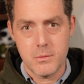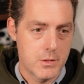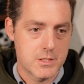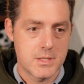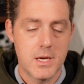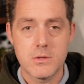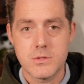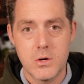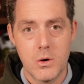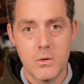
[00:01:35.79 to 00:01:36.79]
which tells
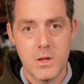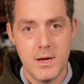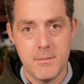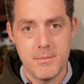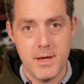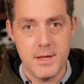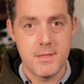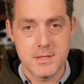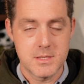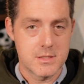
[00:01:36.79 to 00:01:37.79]
Colab that
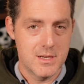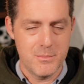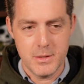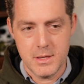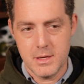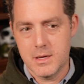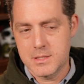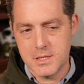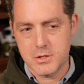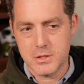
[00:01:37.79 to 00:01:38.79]
this is going to be
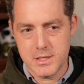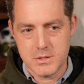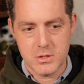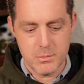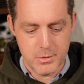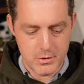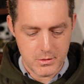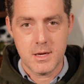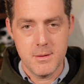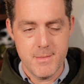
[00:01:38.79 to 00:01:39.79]
essentially a
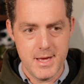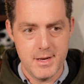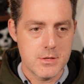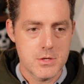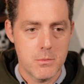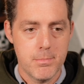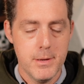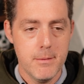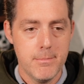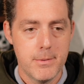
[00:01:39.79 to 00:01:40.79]
terminal command. So
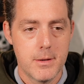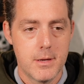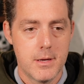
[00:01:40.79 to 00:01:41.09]
pip